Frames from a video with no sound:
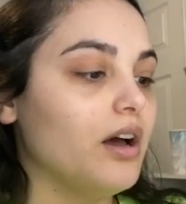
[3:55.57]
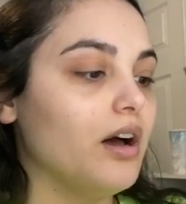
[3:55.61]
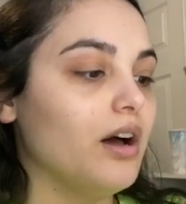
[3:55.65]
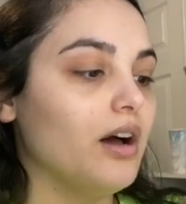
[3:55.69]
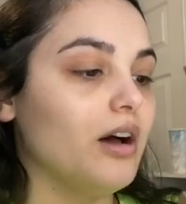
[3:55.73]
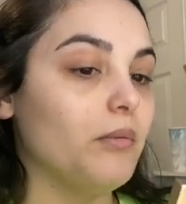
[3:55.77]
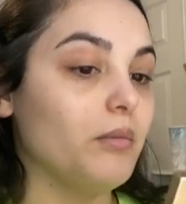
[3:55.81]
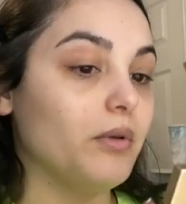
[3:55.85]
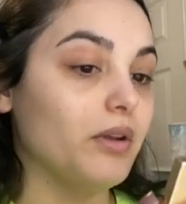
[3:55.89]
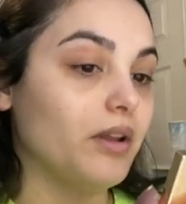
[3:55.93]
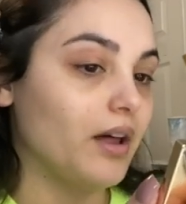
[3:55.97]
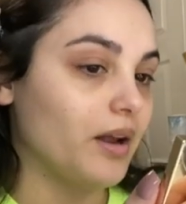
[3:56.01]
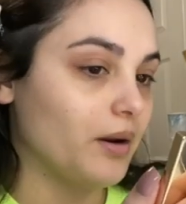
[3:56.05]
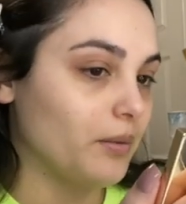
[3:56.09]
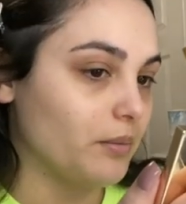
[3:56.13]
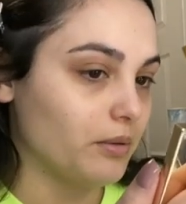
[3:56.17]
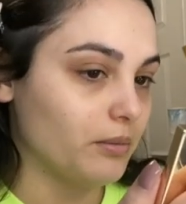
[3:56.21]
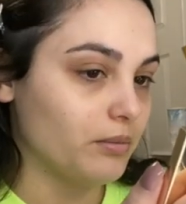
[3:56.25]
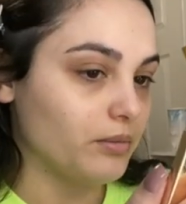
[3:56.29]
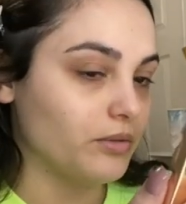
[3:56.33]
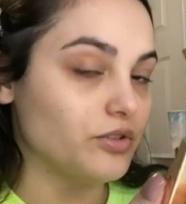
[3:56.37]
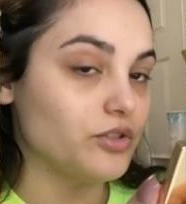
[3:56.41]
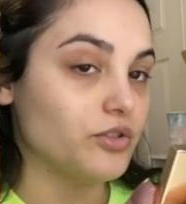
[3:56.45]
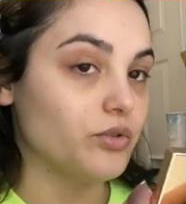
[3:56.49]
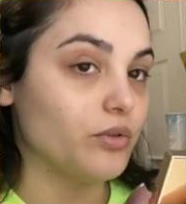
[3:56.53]
A lot of
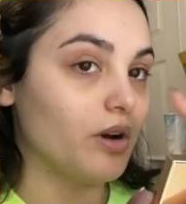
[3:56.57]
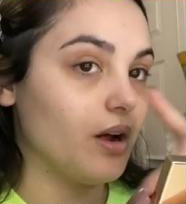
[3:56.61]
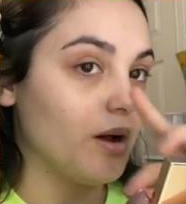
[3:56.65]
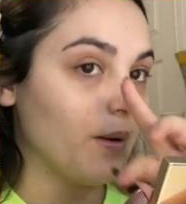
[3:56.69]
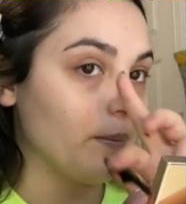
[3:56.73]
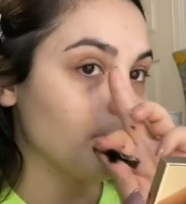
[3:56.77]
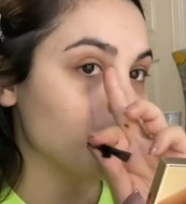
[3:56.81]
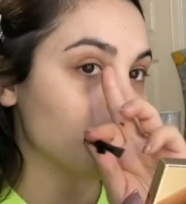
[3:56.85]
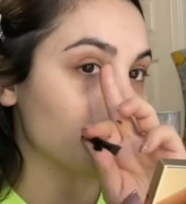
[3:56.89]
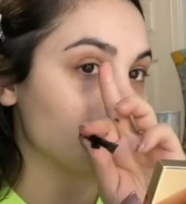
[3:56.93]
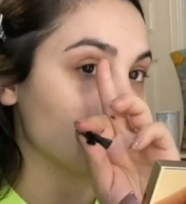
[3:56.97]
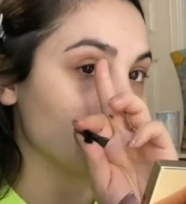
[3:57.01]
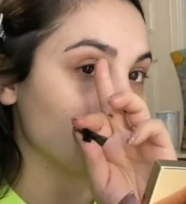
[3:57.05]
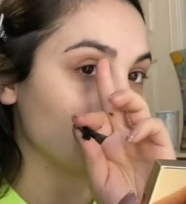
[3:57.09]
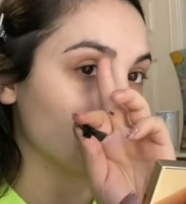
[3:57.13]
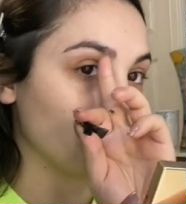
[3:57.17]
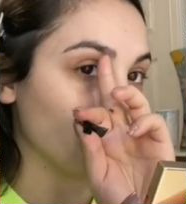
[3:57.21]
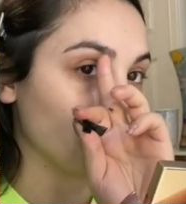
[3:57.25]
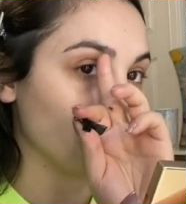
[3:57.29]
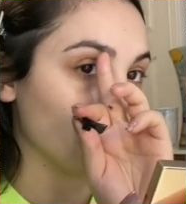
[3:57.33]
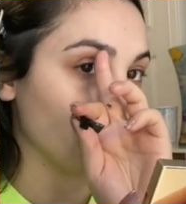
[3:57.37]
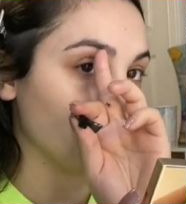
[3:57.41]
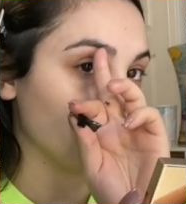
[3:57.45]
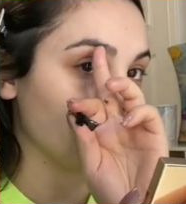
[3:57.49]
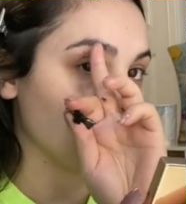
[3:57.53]
people do it opposite. They
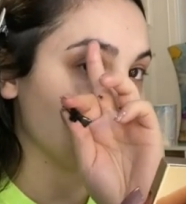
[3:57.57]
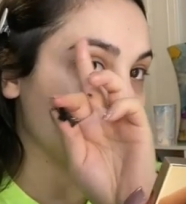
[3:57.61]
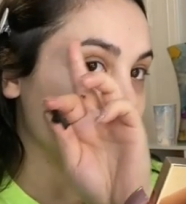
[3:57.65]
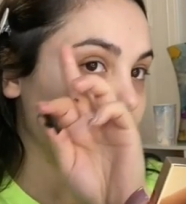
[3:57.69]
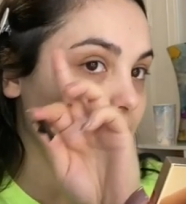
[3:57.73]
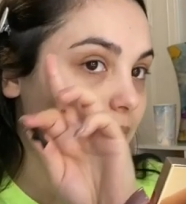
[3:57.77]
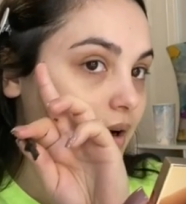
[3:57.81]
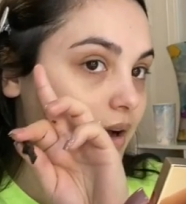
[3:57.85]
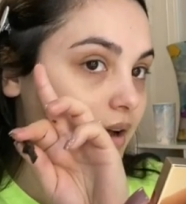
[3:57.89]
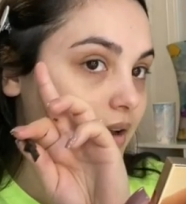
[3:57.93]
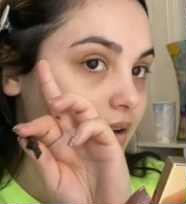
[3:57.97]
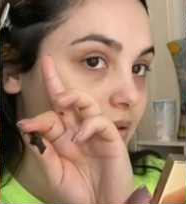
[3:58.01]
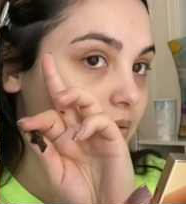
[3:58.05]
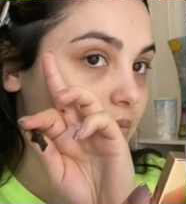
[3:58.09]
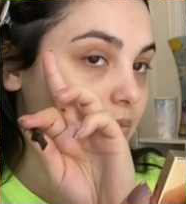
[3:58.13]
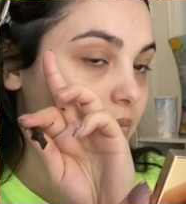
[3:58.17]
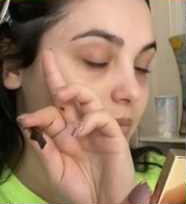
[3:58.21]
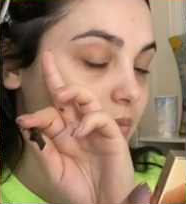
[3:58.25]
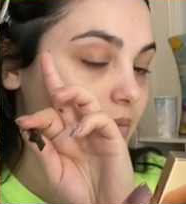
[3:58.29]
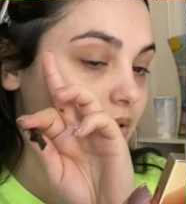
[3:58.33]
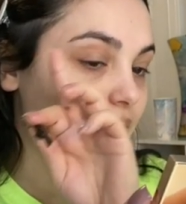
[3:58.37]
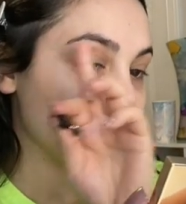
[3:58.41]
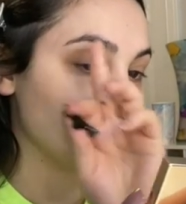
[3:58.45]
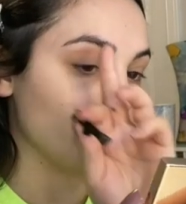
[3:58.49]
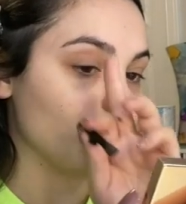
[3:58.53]
want the
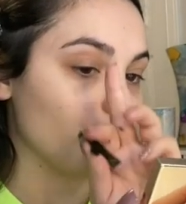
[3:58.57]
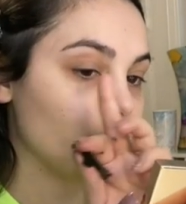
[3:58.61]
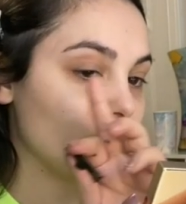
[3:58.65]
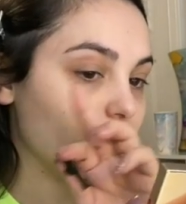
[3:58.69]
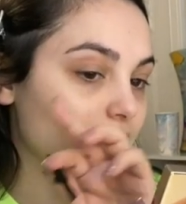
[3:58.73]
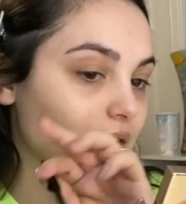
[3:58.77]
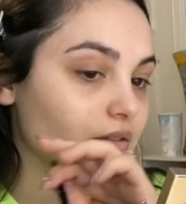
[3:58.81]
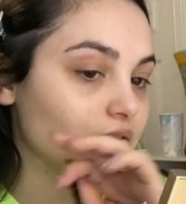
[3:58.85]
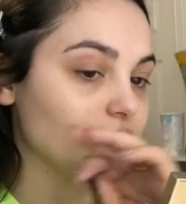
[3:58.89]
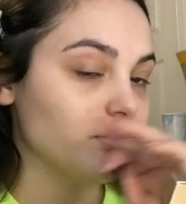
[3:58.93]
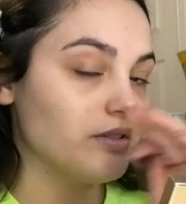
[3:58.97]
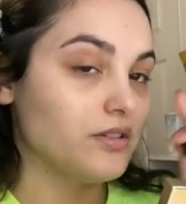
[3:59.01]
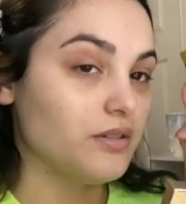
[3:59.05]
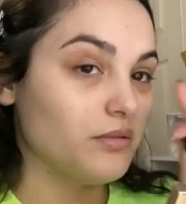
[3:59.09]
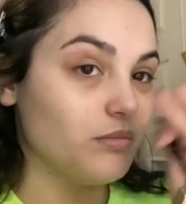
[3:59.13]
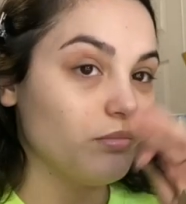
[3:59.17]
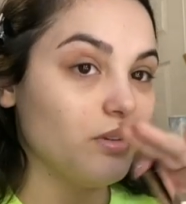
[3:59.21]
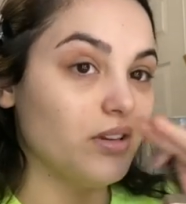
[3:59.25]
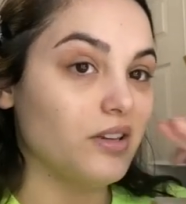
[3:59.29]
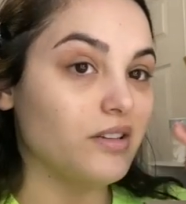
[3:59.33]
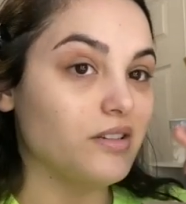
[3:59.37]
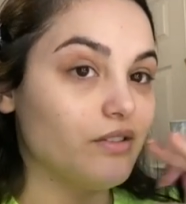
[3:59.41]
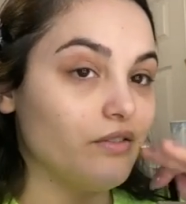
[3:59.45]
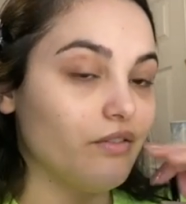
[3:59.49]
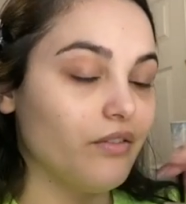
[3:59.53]
bottom of their brows to
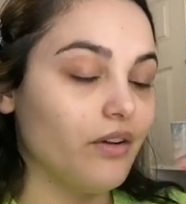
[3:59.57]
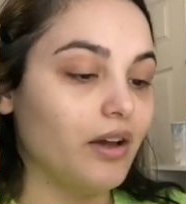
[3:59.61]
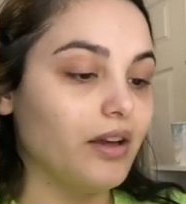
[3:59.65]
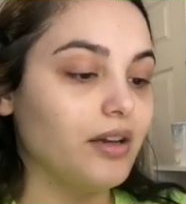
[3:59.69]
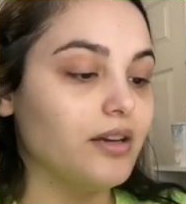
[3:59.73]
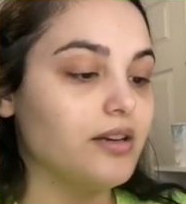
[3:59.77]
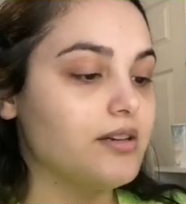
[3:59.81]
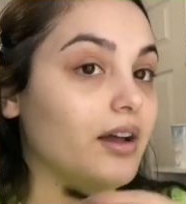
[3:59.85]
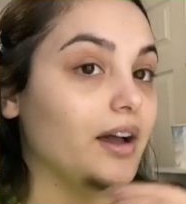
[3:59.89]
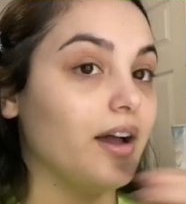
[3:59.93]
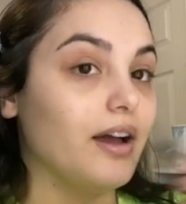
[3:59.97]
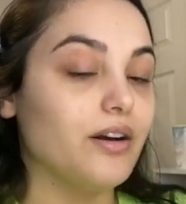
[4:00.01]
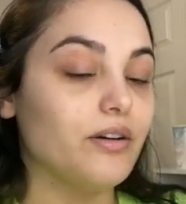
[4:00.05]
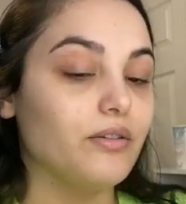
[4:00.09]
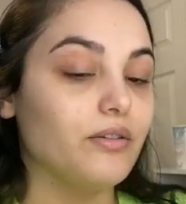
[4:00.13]
be defined. I